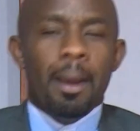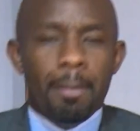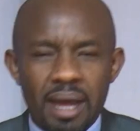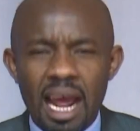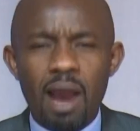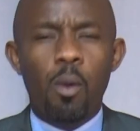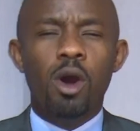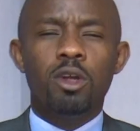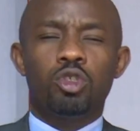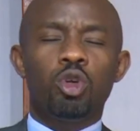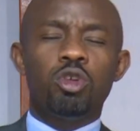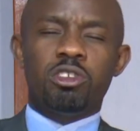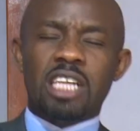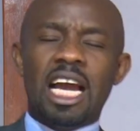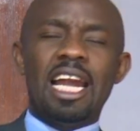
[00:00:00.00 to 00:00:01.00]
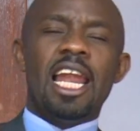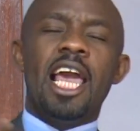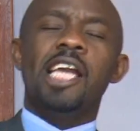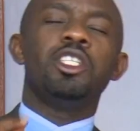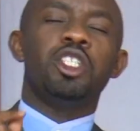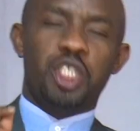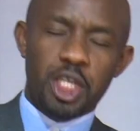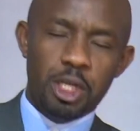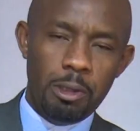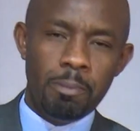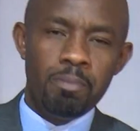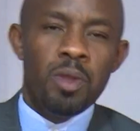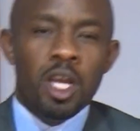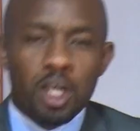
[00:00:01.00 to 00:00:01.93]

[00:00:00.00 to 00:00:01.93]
But I want to challenge you